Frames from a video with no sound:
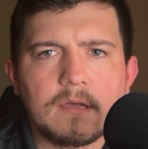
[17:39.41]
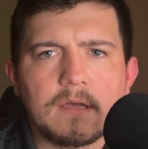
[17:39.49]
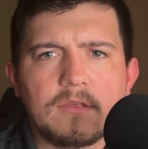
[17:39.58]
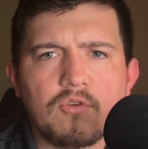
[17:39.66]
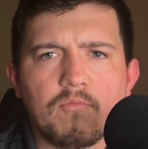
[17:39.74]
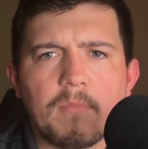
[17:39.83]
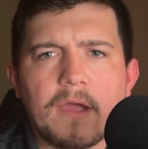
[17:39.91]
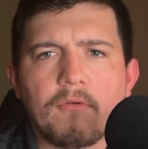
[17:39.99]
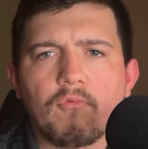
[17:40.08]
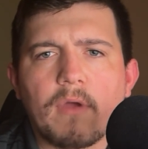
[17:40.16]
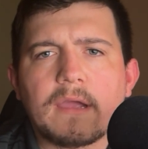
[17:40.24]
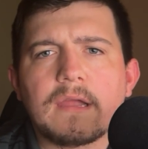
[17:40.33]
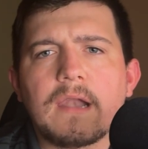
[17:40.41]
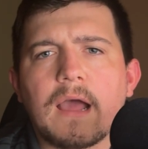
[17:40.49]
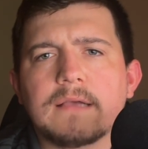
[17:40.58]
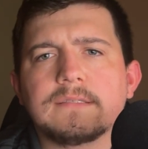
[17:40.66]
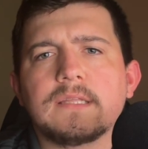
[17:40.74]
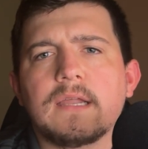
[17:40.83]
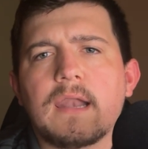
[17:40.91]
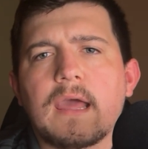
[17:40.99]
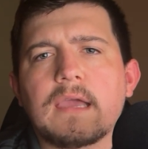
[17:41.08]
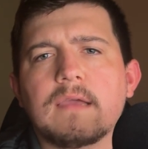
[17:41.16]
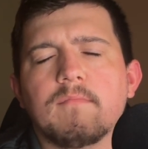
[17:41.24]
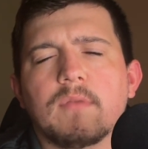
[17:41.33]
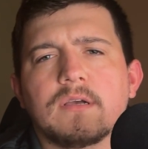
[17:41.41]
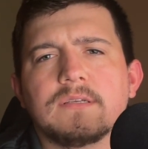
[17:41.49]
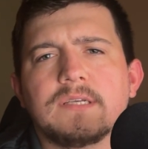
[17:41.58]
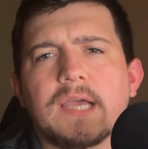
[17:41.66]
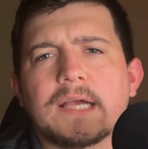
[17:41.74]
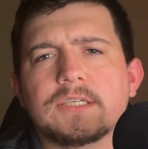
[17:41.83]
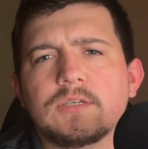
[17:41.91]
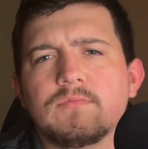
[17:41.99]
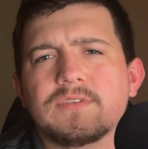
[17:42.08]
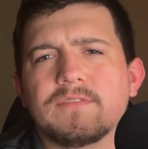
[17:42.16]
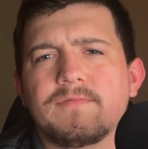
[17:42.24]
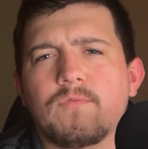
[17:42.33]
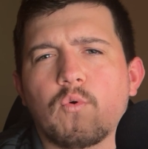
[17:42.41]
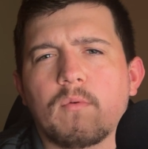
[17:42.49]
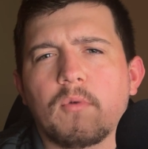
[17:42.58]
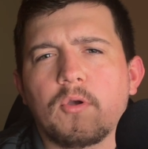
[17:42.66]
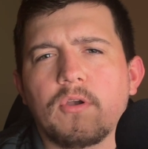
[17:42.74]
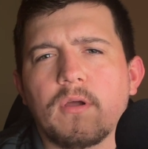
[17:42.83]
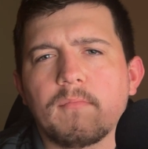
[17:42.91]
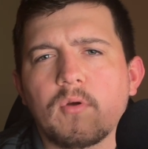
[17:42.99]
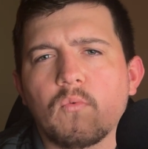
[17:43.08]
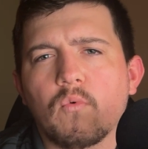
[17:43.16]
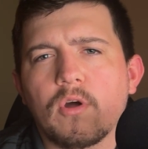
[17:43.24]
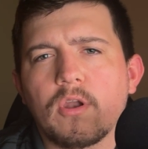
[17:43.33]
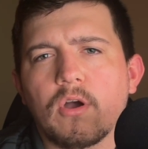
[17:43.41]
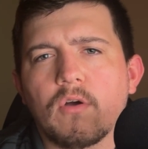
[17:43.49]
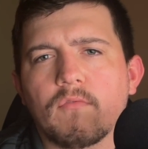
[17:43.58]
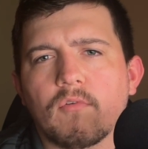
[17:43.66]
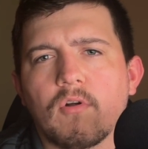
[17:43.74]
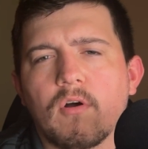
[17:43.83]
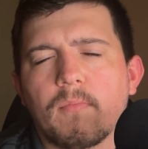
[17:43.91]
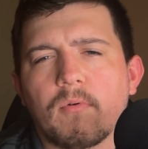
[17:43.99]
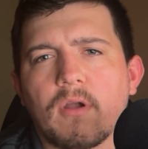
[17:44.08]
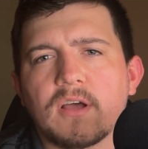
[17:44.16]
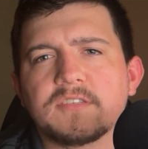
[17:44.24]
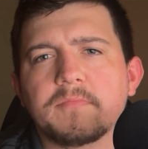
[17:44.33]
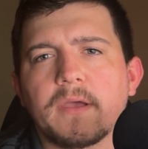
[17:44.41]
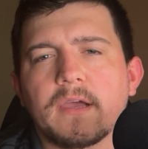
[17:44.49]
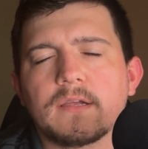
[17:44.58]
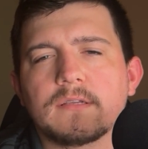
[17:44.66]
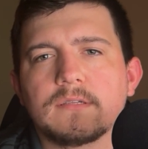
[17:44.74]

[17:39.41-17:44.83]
You may recognize the name because he actually was a former number 1 overall prospect.